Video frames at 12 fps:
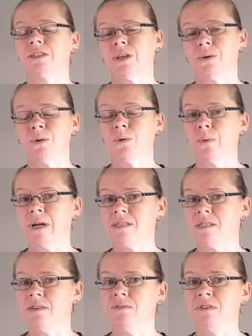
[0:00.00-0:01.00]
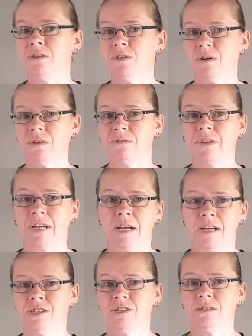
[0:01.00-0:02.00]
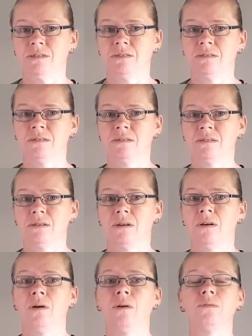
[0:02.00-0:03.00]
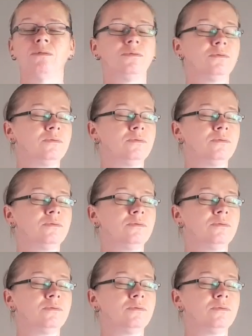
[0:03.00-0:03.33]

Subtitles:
don't always give you notifications of